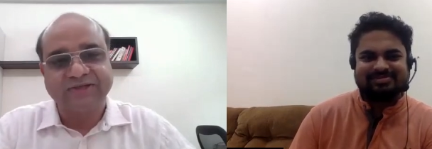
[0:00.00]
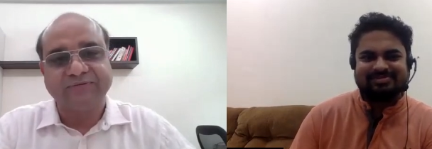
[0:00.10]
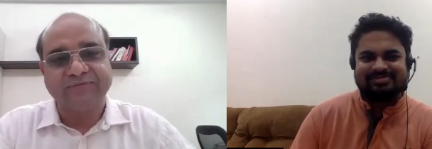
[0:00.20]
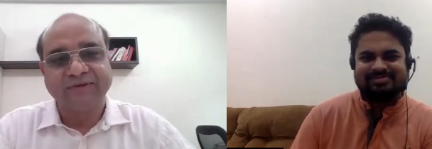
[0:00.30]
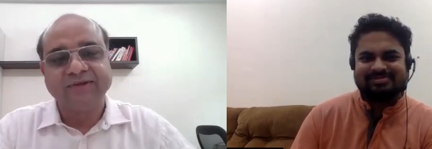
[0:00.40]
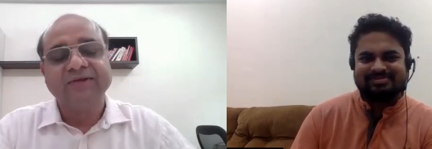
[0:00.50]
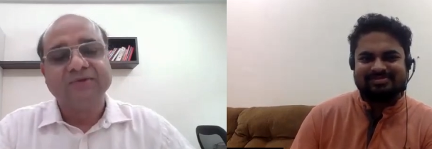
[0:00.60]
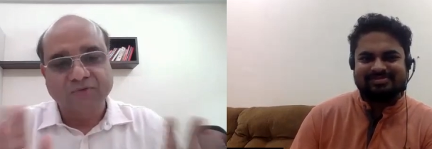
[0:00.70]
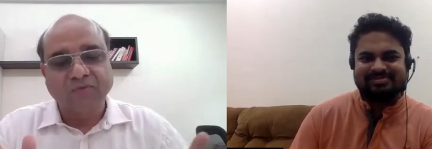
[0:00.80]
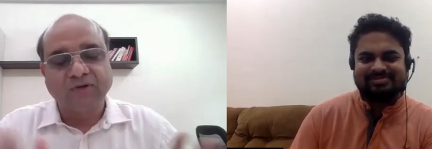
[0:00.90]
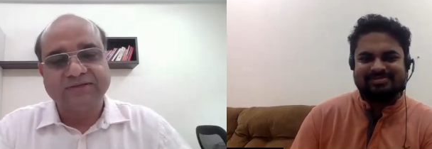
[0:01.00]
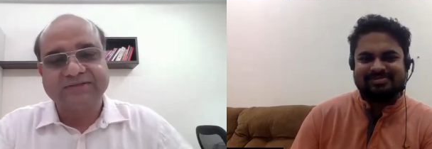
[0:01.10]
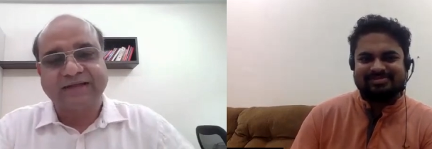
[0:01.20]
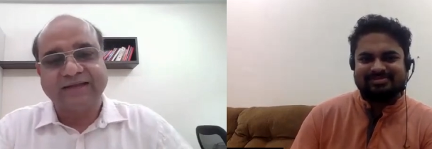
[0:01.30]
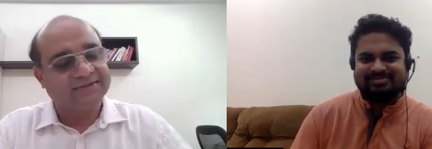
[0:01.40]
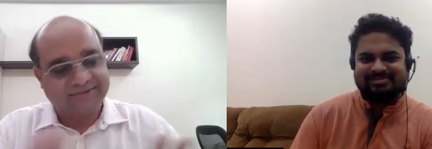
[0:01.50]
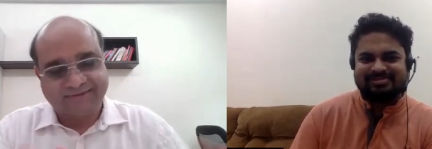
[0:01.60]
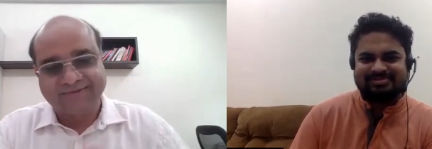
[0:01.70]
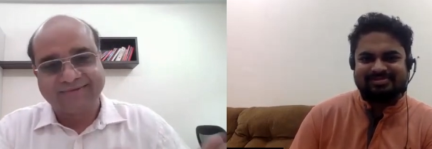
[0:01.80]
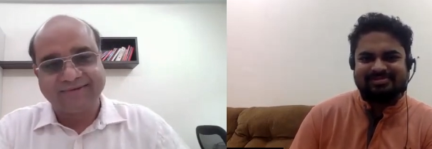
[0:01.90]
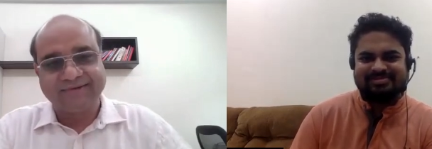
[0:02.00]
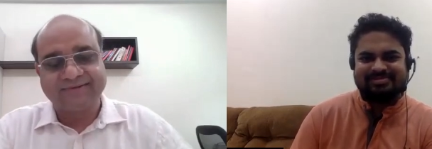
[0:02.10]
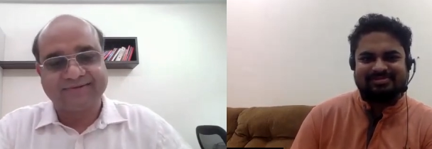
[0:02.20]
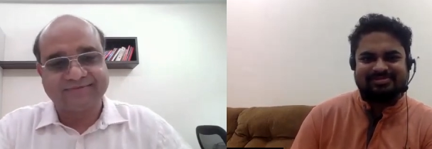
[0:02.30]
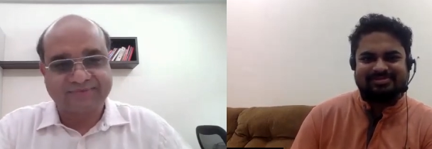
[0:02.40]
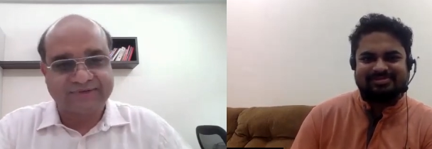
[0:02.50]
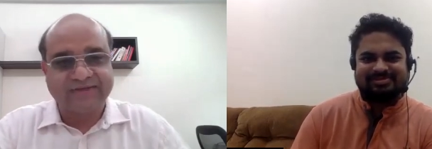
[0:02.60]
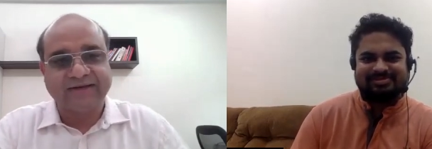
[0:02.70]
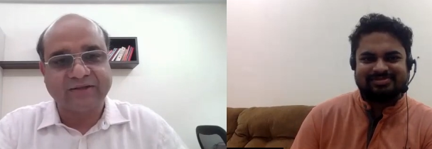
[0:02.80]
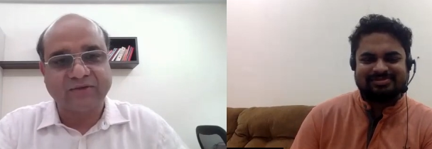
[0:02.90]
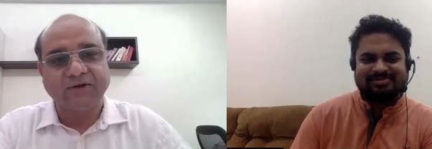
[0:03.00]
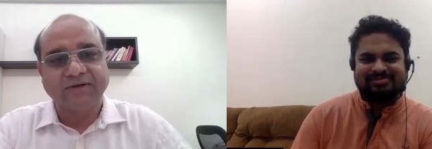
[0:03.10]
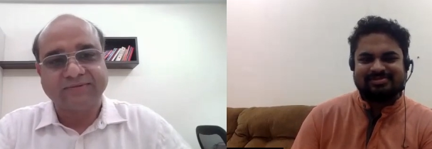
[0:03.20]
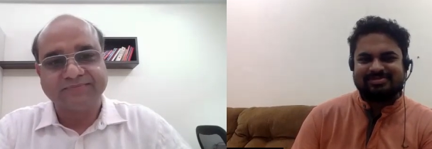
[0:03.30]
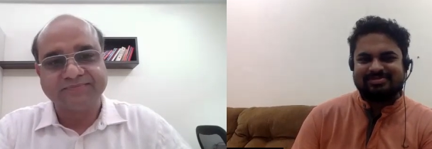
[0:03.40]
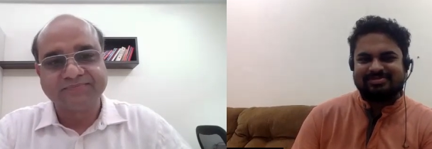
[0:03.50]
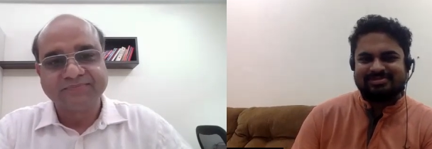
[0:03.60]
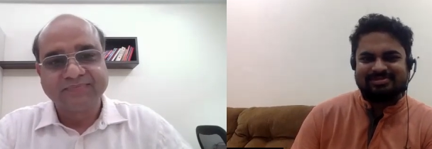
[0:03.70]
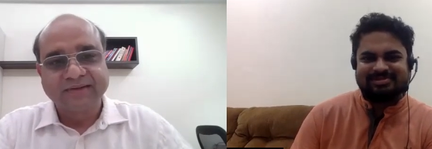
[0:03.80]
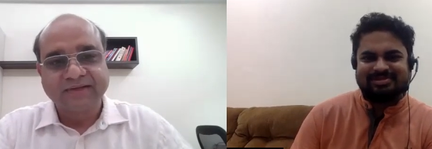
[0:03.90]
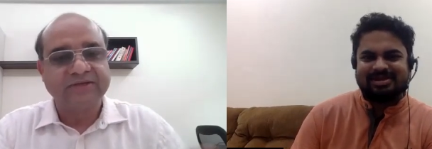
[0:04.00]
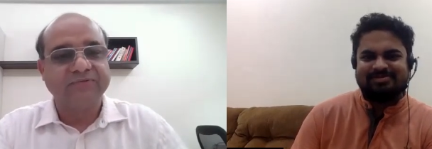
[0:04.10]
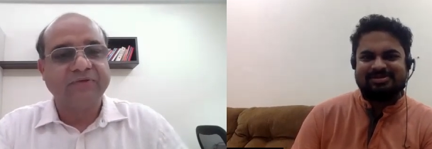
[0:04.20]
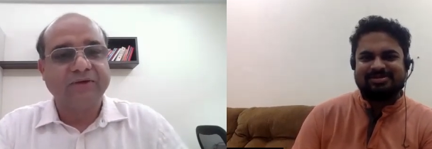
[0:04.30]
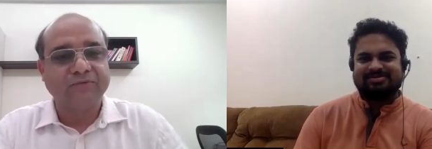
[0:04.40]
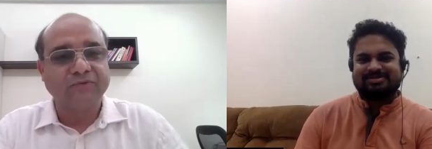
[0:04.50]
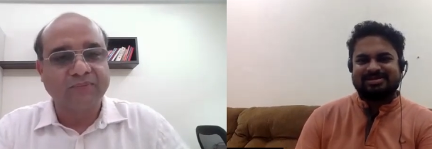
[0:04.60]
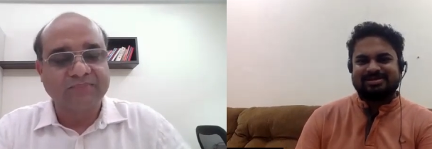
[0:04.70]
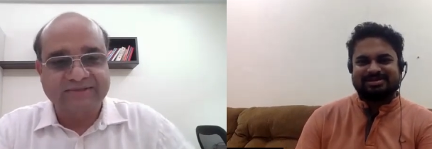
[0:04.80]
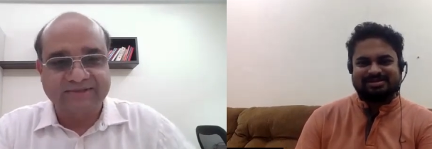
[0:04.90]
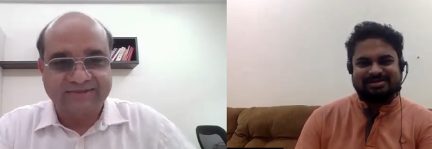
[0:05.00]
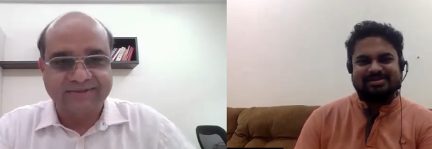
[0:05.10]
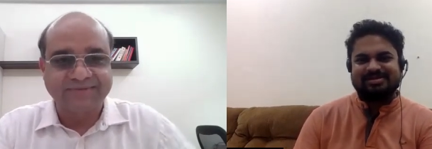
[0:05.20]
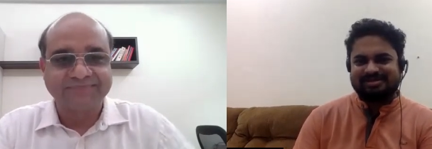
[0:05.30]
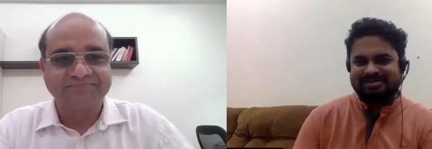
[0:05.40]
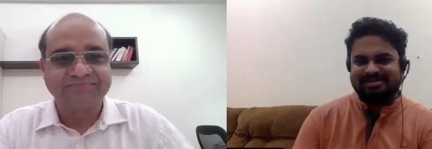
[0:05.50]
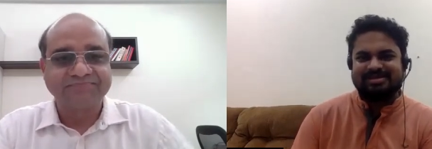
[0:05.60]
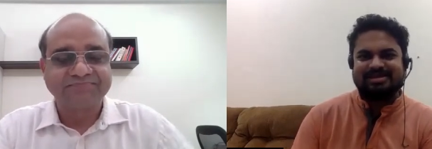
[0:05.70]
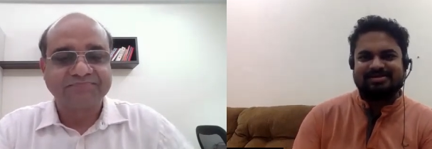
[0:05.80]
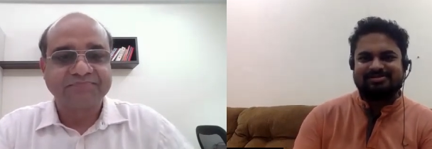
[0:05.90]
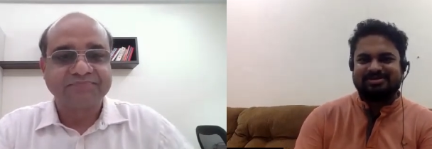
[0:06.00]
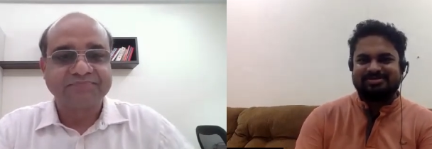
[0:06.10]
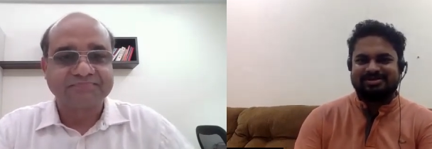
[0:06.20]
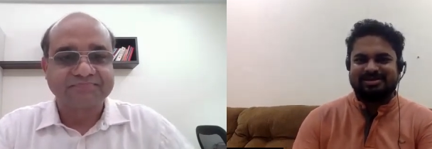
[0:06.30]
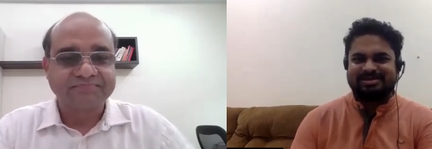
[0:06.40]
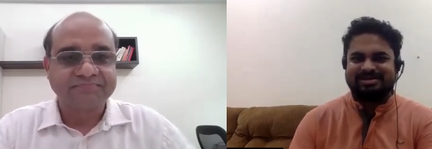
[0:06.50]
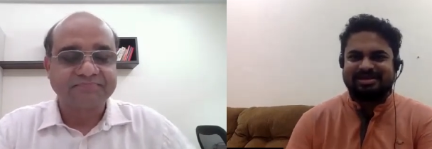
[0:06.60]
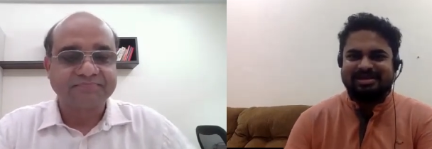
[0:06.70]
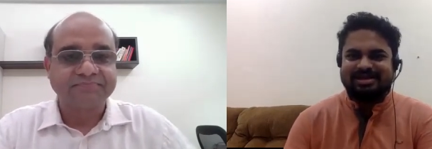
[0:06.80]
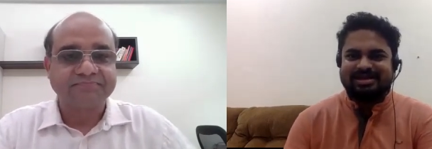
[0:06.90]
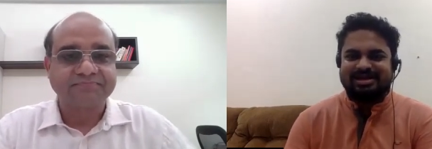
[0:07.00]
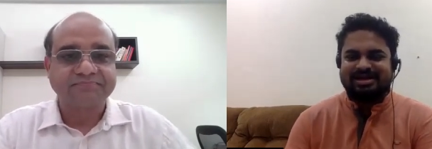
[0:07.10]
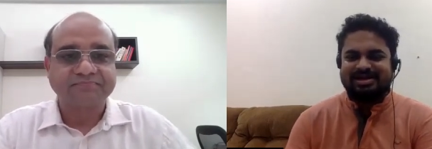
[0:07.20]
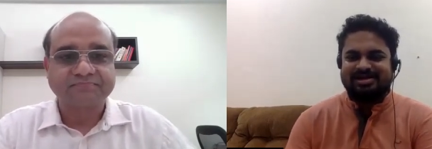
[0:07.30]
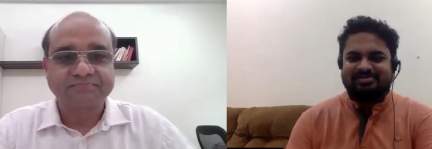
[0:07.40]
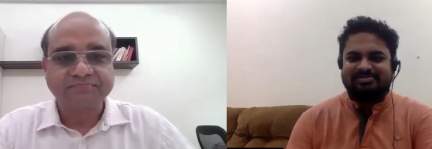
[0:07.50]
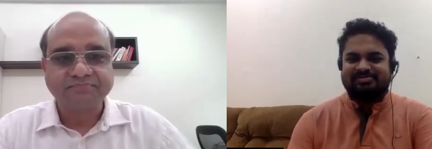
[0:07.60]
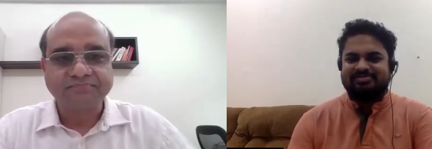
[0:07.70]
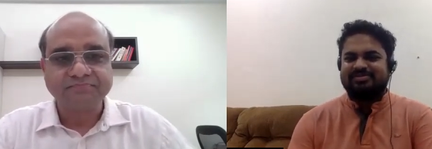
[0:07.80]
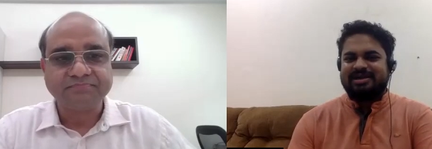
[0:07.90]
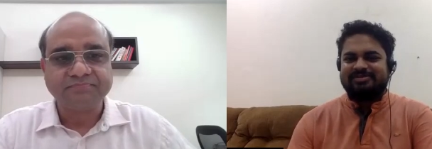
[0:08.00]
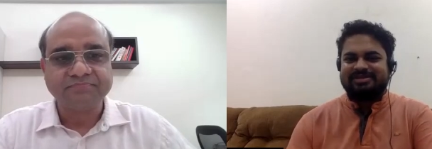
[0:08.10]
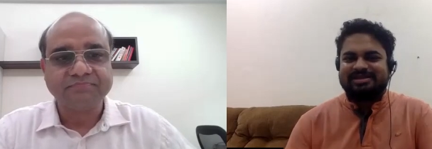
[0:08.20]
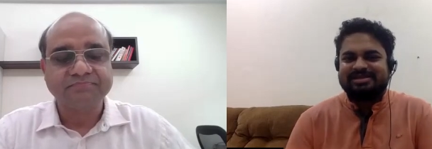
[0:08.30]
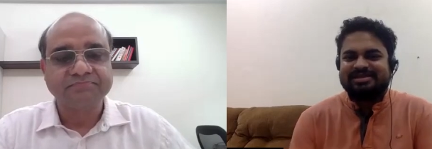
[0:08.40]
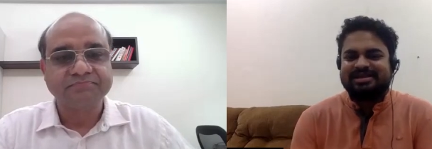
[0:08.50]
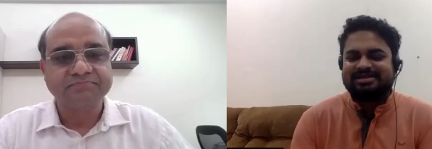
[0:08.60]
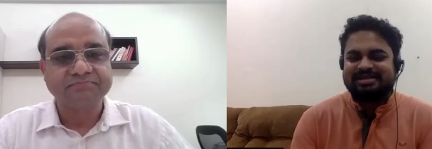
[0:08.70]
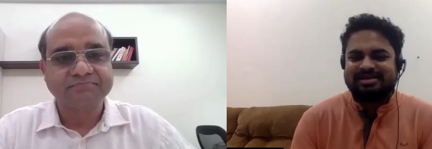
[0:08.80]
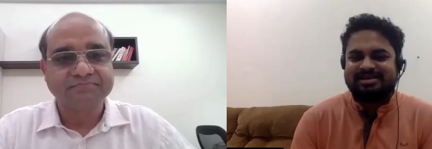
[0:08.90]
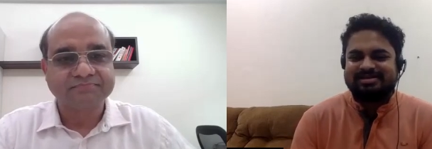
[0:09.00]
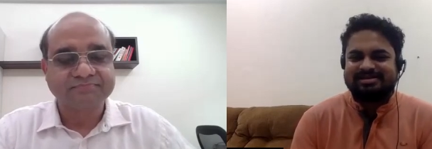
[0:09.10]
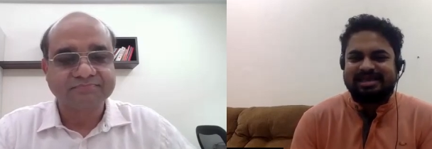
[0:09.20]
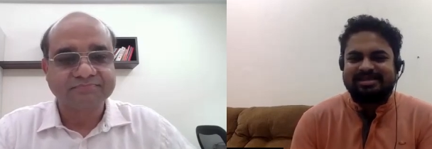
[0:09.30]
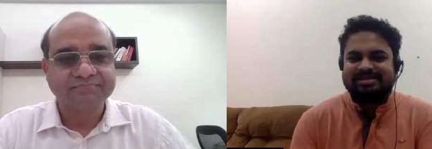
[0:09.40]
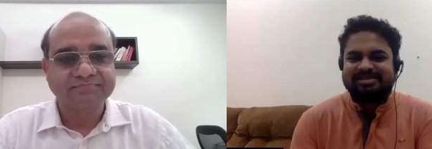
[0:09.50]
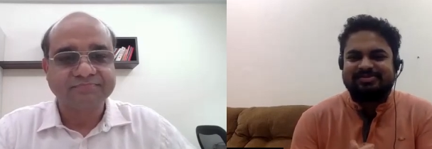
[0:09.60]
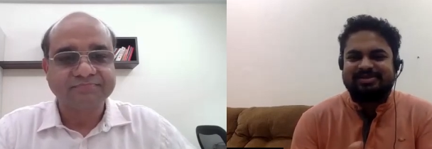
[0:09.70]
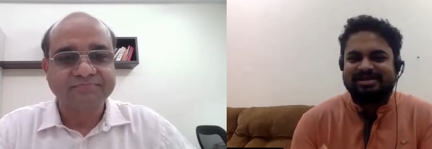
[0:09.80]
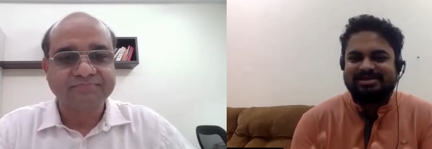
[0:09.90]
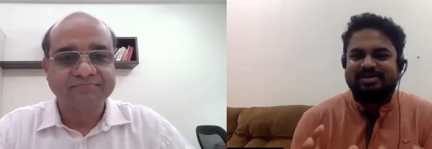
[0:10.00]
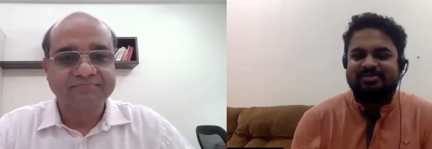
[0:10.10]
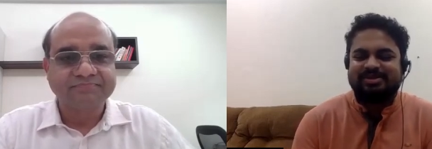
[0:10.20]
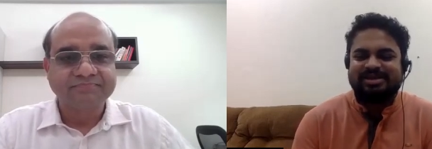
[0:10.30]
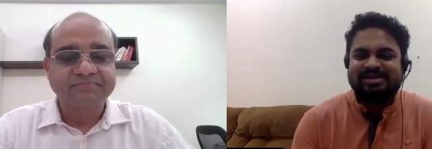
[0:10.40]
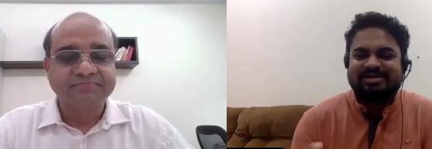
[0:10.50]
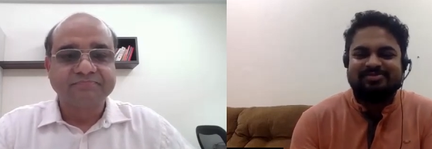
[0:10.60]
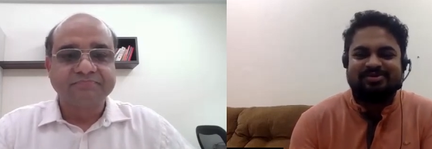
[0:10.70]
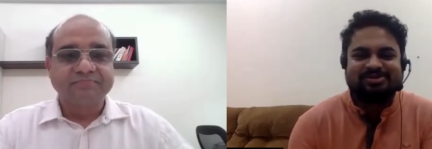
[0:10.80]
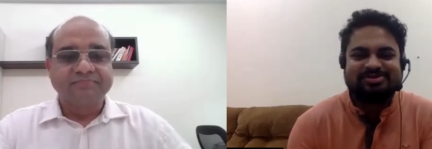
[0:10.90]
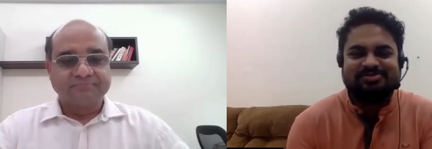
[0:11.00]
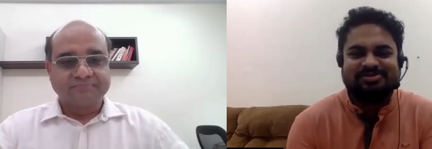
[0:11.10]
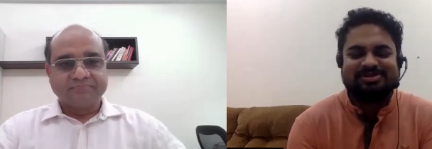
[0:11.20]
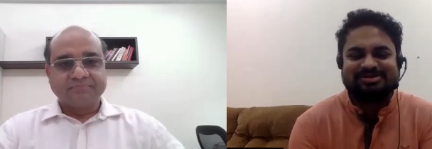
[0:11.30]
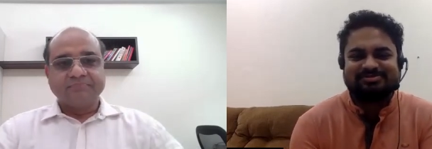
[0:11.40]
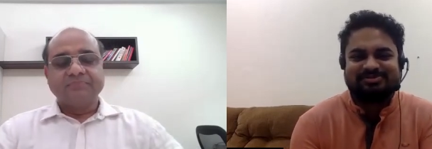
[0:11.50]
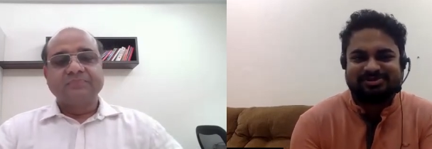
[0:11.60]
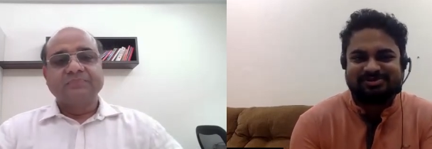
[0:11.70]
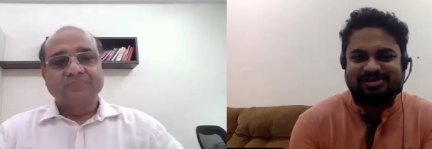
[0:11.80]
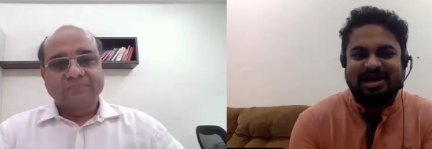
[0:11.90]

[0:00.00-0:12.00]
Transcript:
Speaker 1: achieved so what is challenge is just another word is a way of doing business
Speaker 2: absolutely uh, having said that, uh, tell us what is the meaning of entrepreneurship for you?